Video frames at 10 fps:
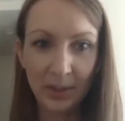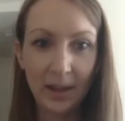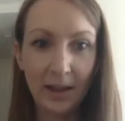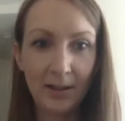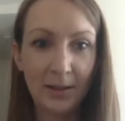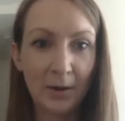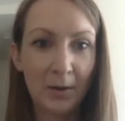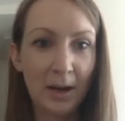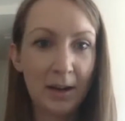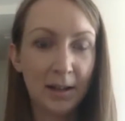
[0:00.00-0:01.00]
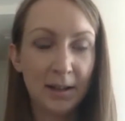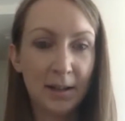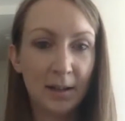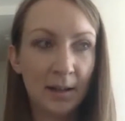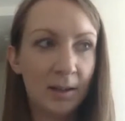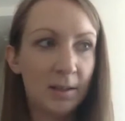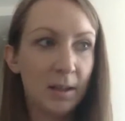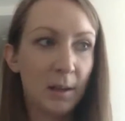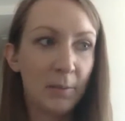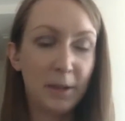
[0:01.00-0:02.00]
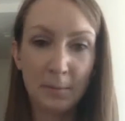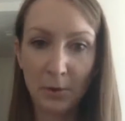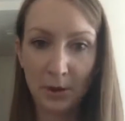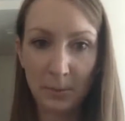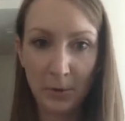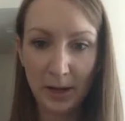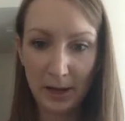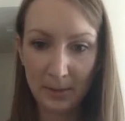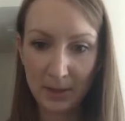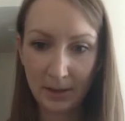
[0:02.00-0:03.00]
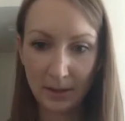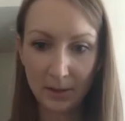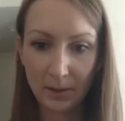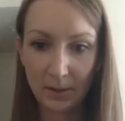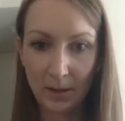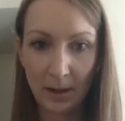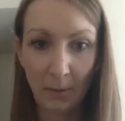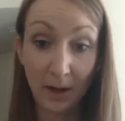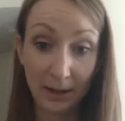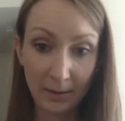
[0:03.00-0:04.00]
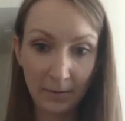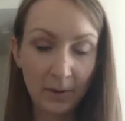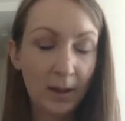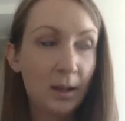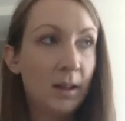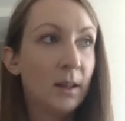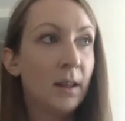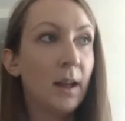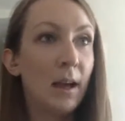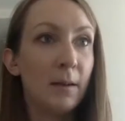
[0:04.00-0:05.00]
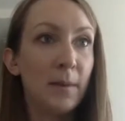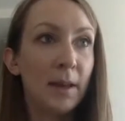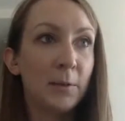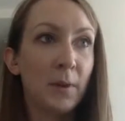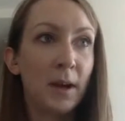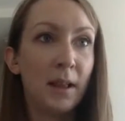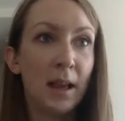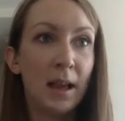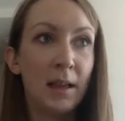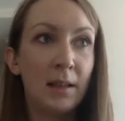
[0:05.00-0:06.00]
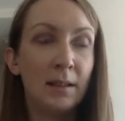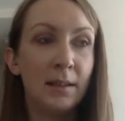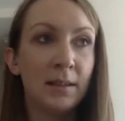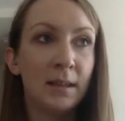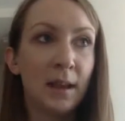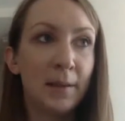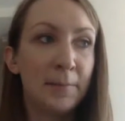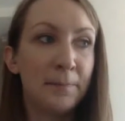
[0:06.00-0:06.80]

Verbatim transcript: Uh, so I considered uh, brick and mortar boot camps here in, uh, where I live, um, as well as um,